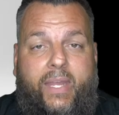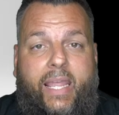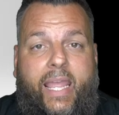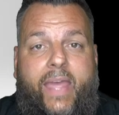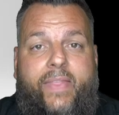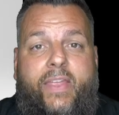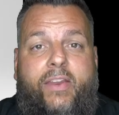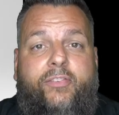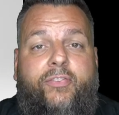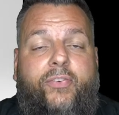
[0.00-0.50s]

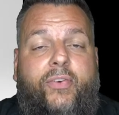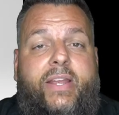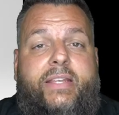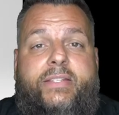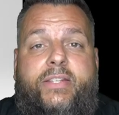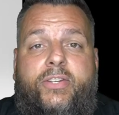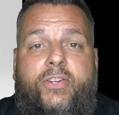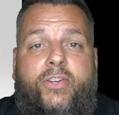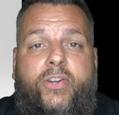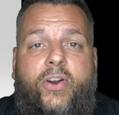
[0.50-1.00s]
And then
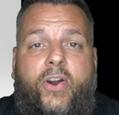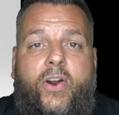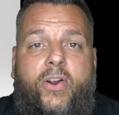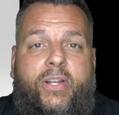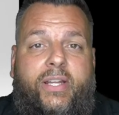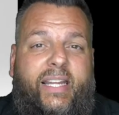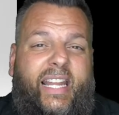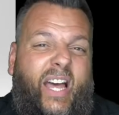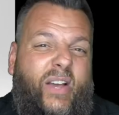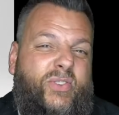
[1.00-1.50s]
freezing your card
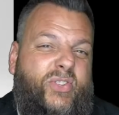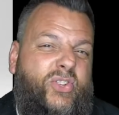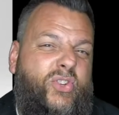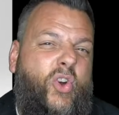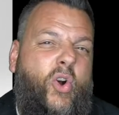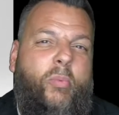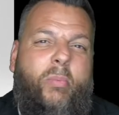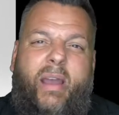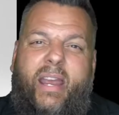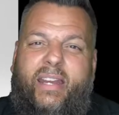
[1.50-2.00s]
allows
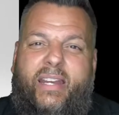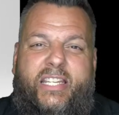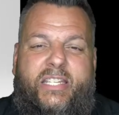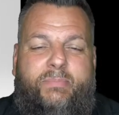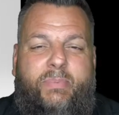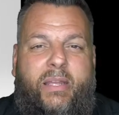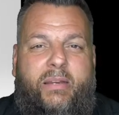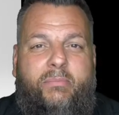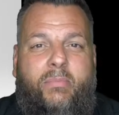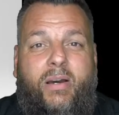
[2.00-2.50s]
nobody to
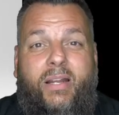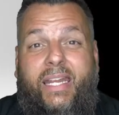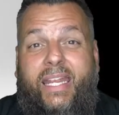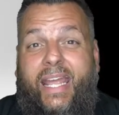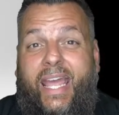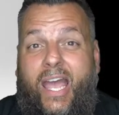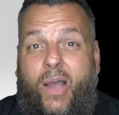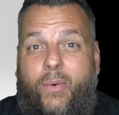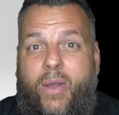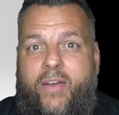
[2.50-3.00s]
spend money.
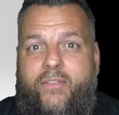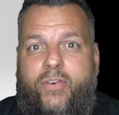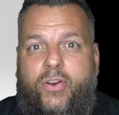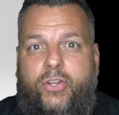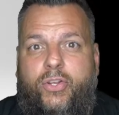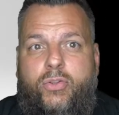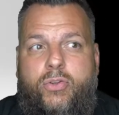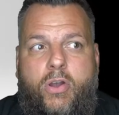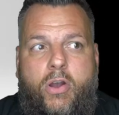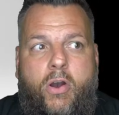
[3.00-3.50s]
However,
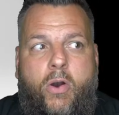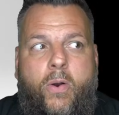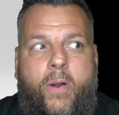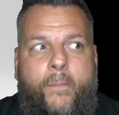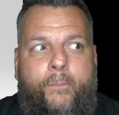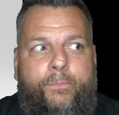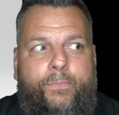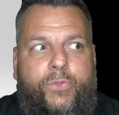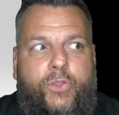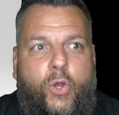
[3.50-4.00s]
you go,
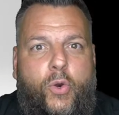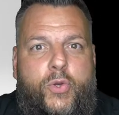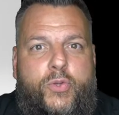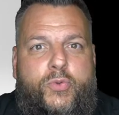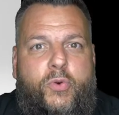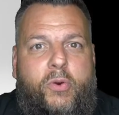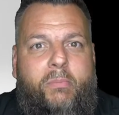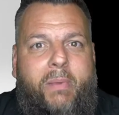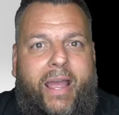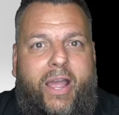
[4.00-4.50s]
those
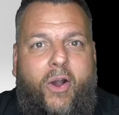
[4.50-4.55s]
were my